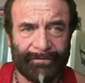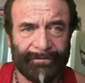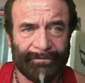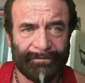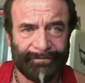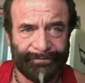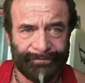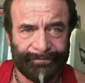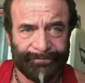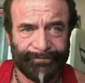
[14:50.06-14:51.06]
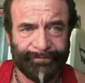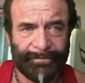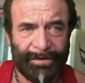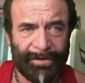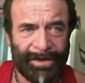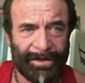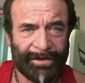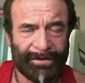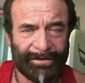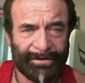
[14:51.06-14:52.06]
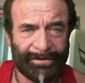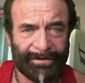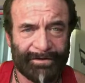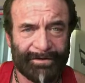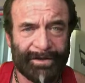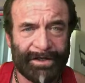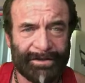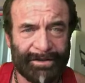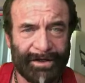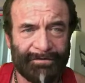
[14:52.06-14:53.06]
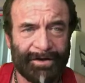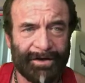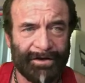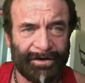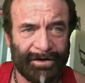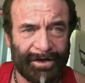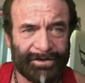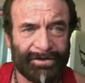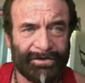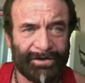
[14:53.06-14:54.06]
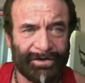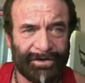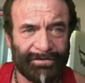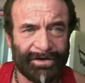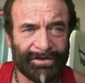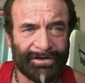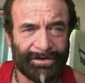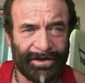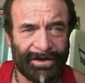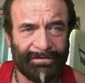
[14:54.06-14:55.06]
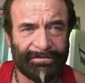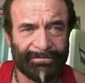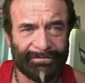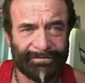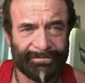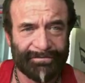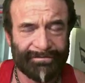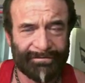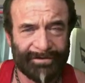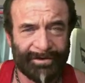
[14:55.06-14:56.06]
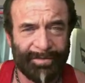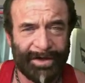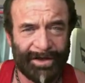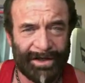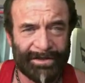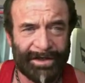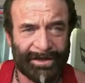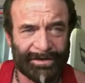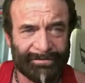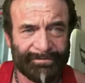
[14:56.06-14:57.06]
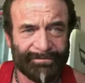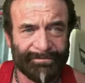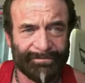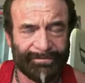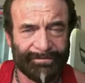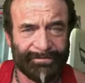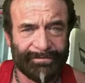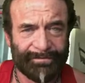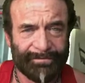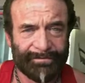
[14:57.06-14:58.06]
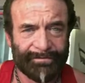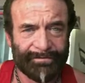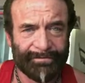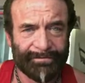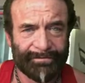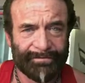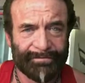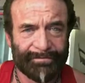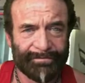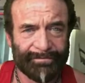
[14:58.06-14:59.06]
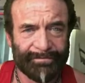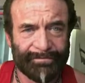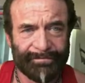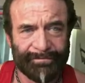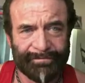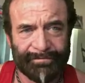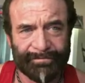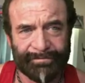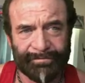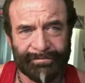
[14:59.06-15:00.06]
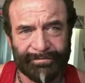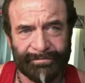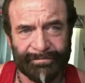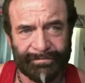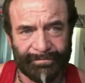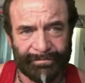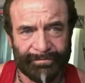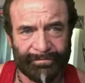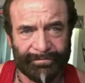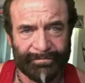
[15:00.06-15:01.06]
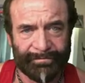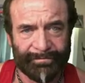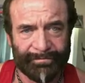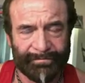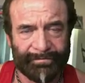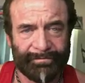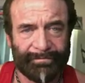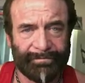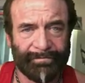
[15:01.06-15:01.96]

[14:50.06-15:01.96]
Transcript: years at the time, almost when we separated. Out, yeah. It'll cost you nearly the rest of your life. You'll pay yeah. That. It's unfortunate because I do understand why guys would want to settle down, get married, or you know have